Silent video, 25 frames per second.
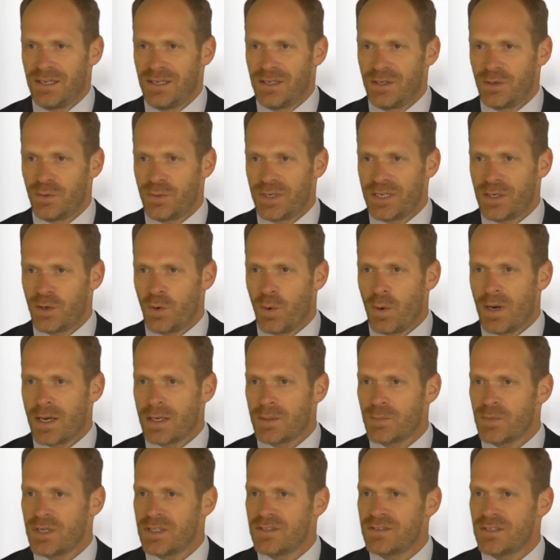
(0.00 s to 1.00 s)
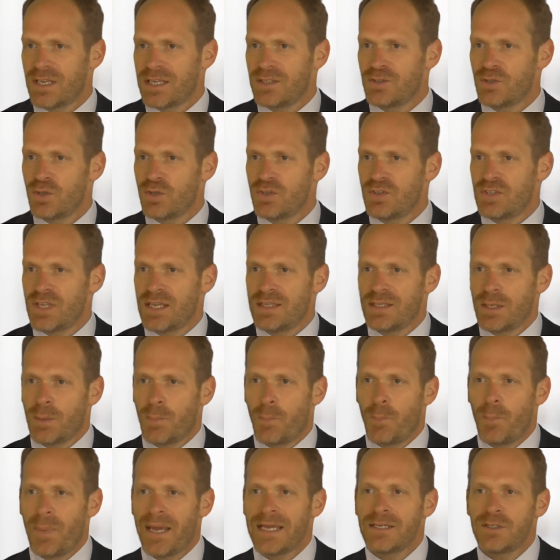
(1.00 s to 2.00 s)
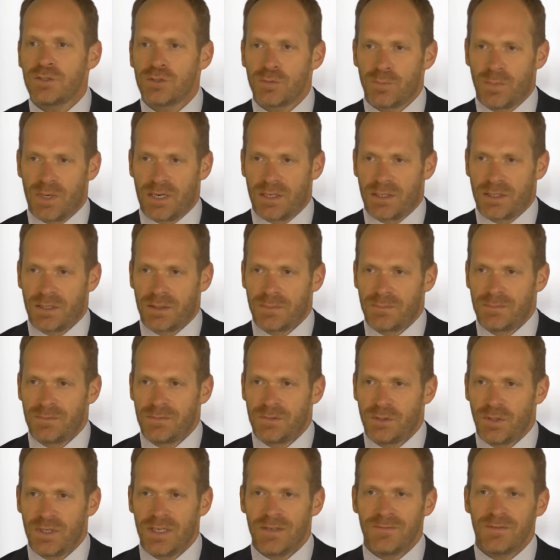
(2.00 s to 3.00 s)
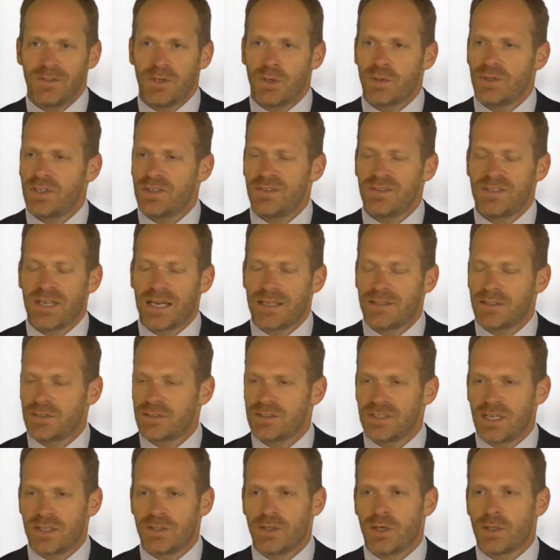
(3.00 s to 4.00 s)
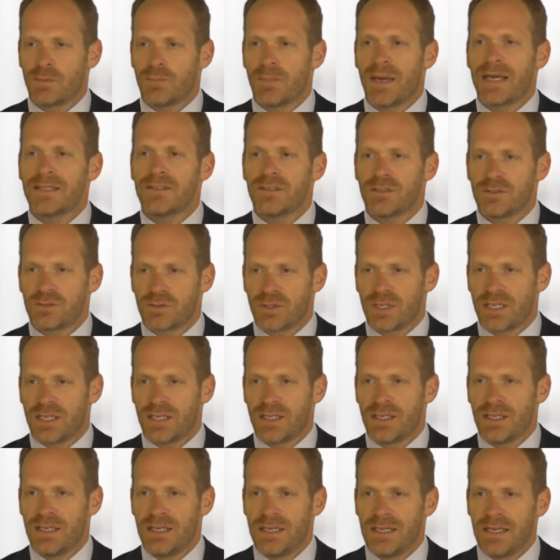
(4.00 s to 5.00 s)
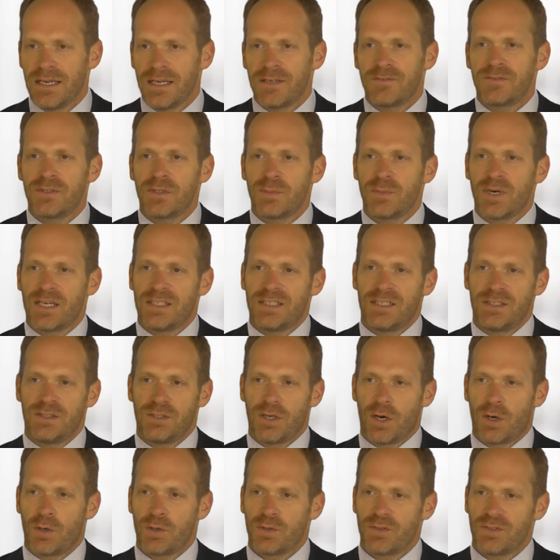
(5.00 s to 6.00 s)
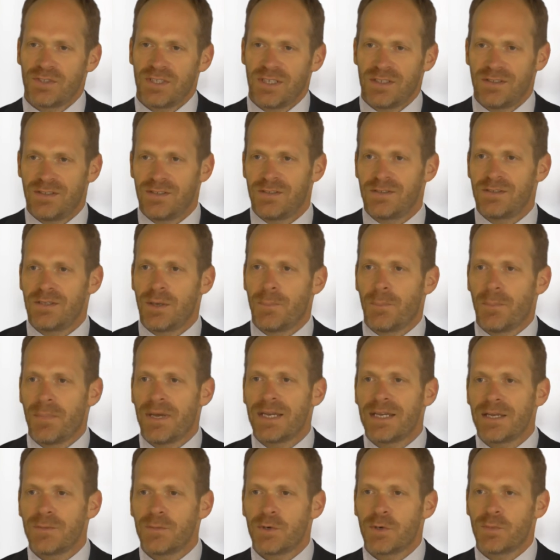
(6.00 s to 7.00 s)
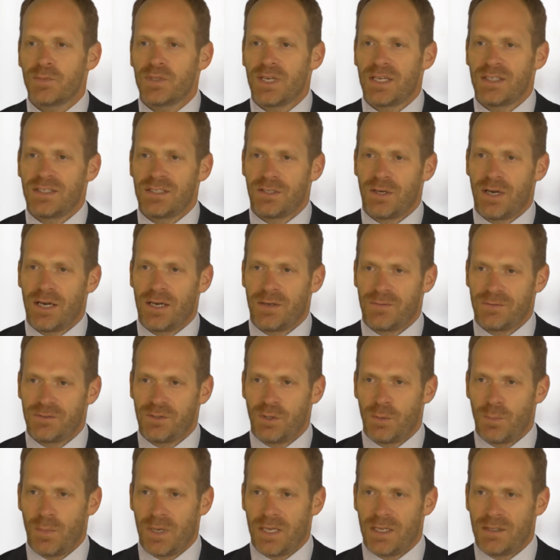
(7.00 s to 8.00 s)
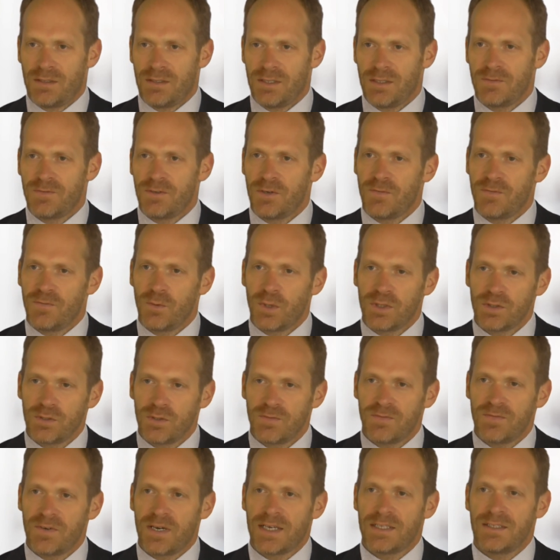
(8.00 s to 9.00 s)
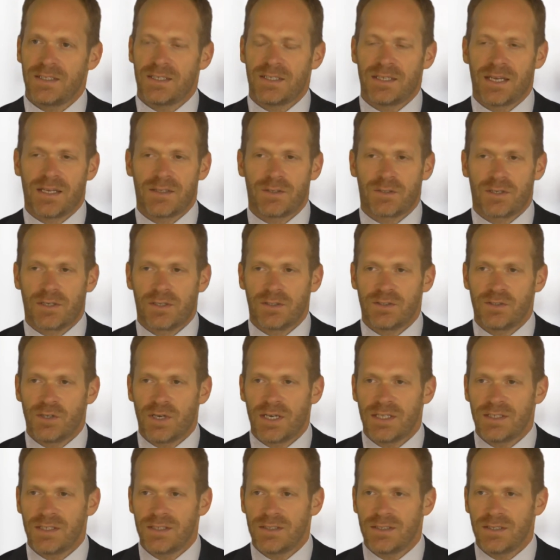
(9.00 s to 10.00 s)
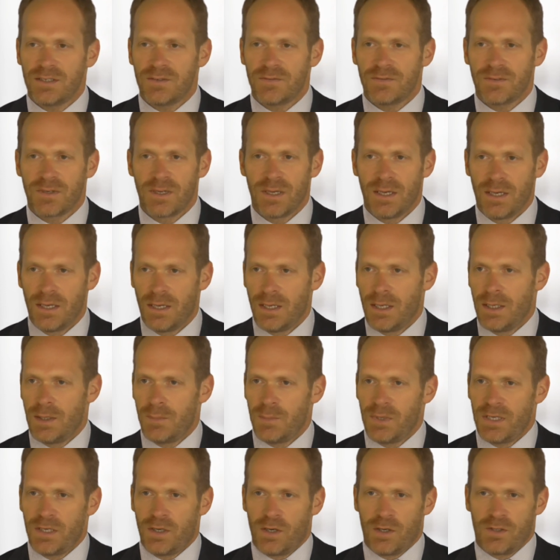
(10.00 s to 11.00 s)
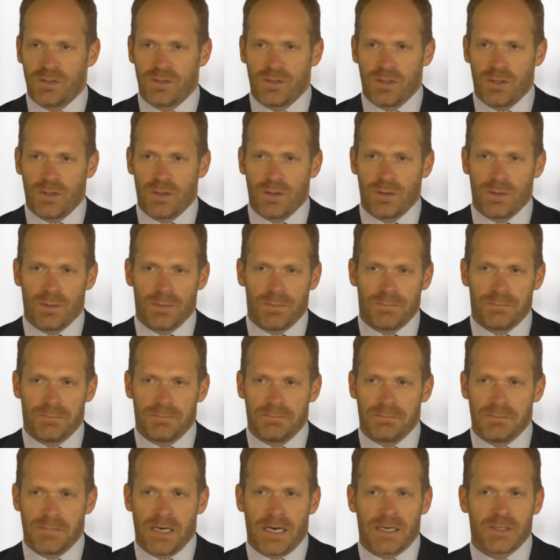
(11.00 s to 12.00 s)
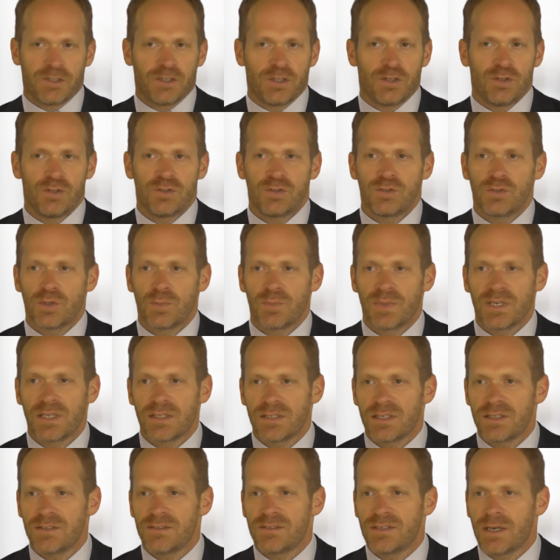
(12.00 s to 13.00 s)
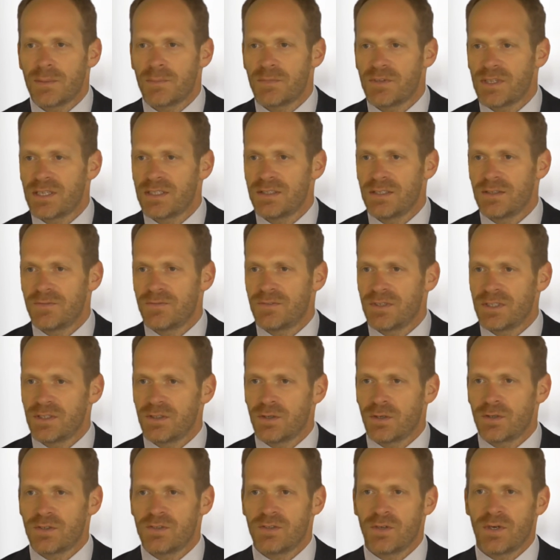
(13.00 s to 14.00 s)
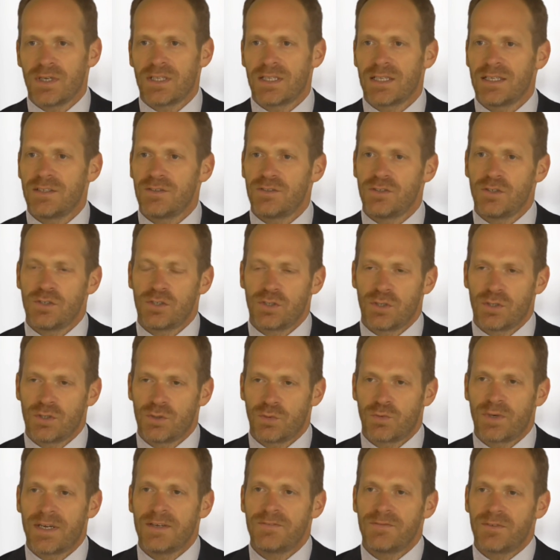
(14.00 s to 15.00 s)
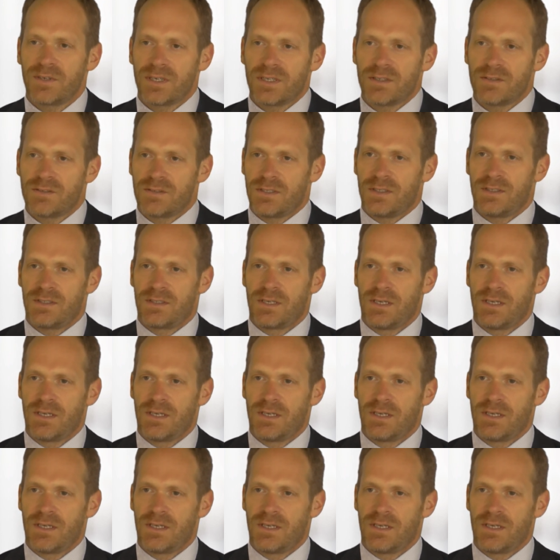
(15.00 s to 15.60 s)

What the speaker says: requirements and to set a benchmark. So even though these standards are not mandatory, everybody knows this is the minimum that you have to meet. If you want to find another alternative because you are used to building something different or so, at least you should reference it